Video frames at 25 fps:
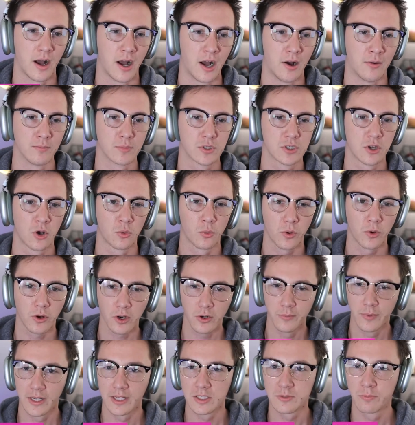So we're going to
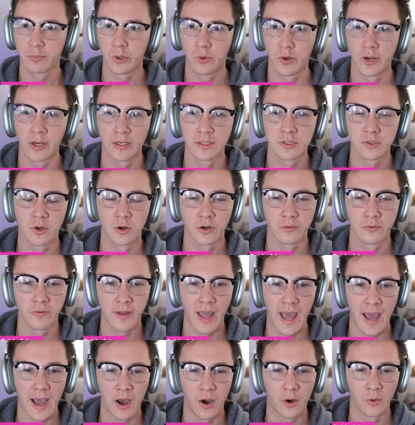be exploring sort of
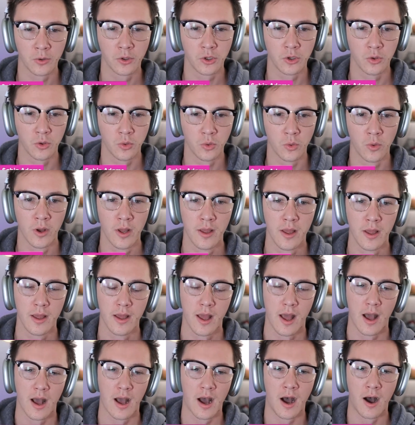how to
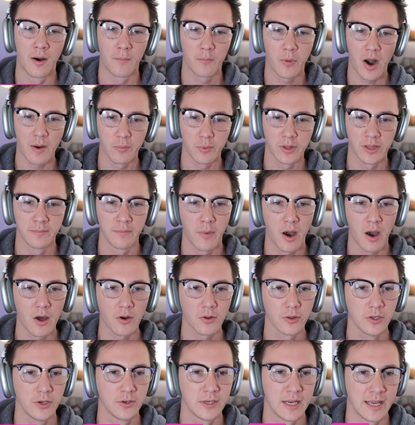properly model
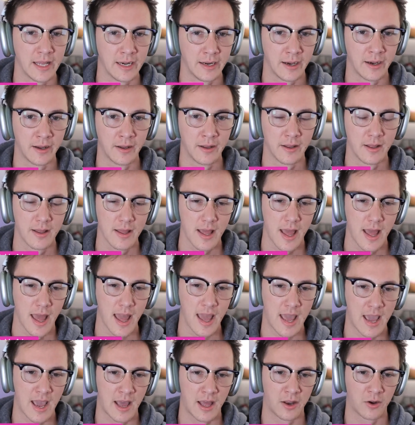your data
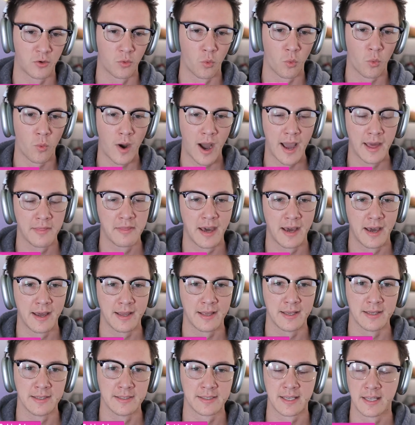and why that
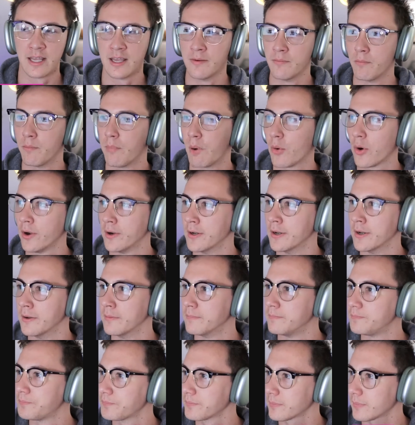is important.
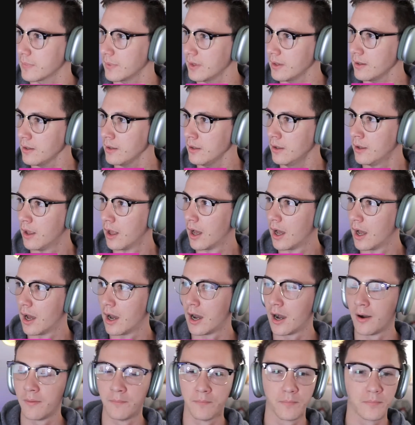
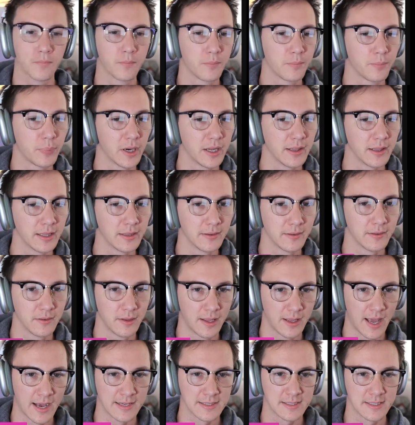But
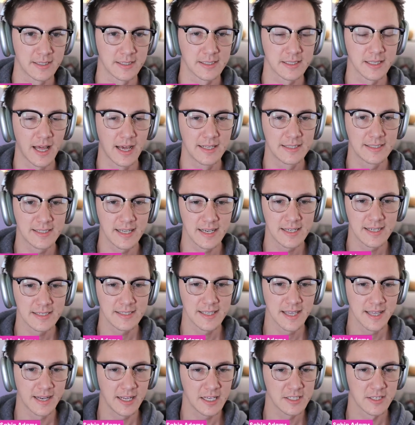as this slide says,
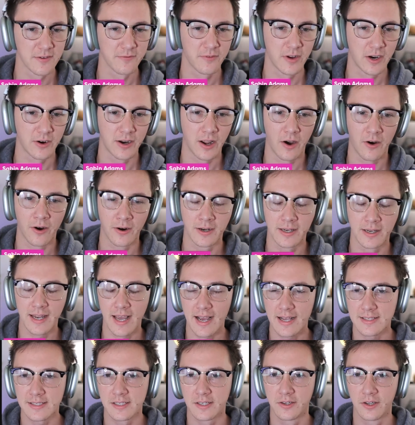it is a very hard
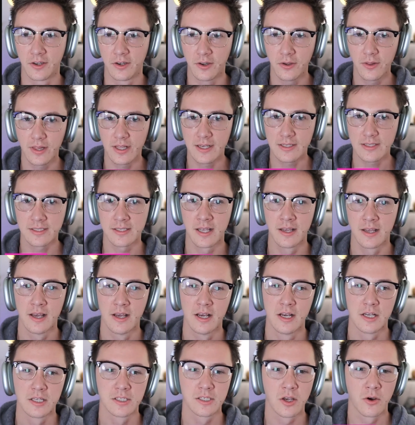task to do this.
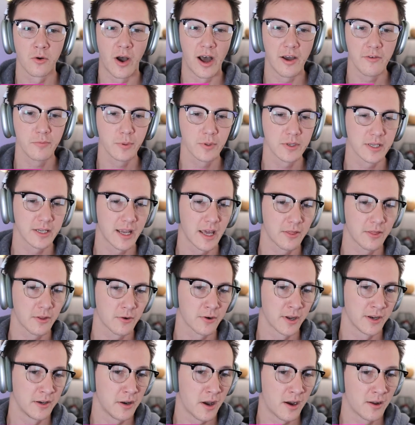So I've put together a
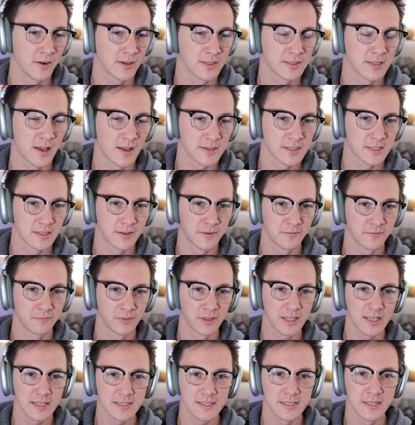non-exhaustive
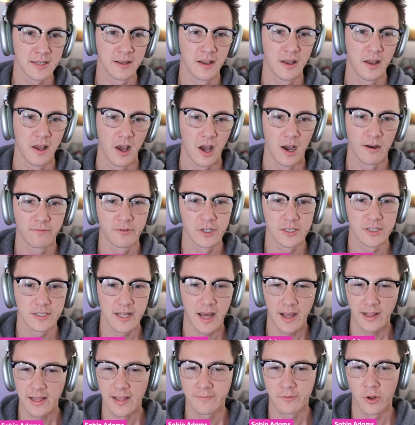list of just
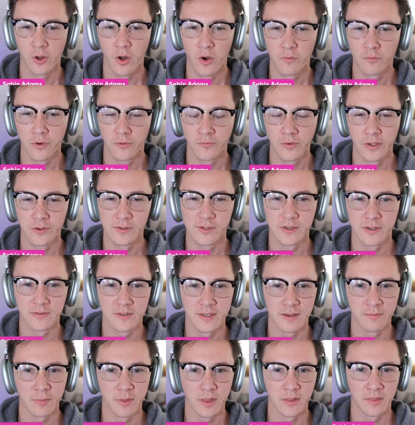high-level overviews of
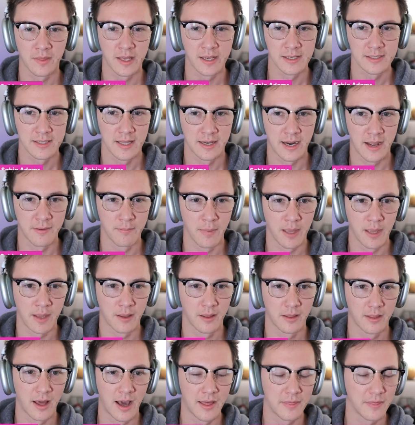some of the things that
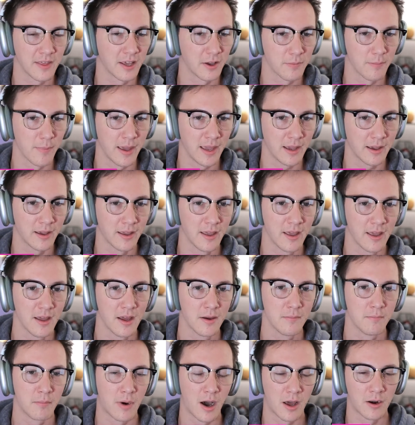I think make
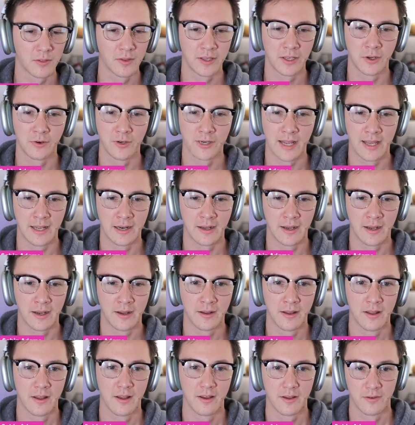modeling your data
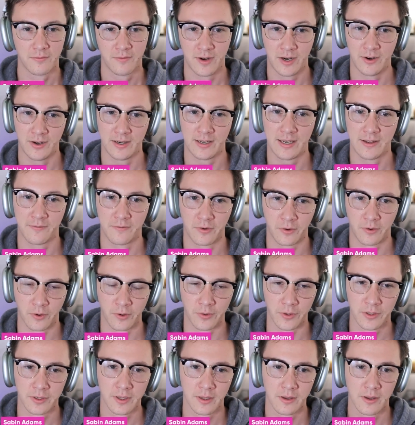very
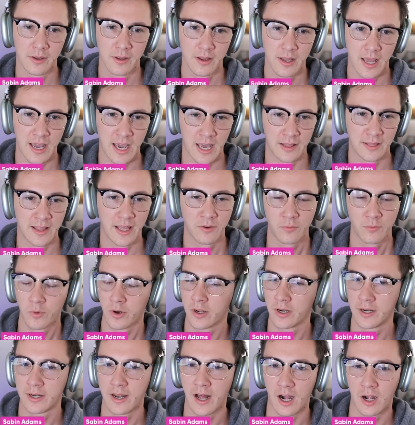difficult. And then we're
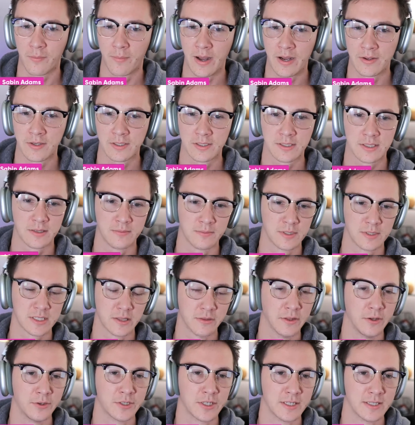going to talk about some
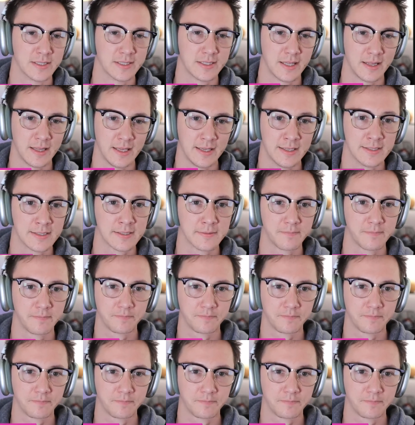solutions to these.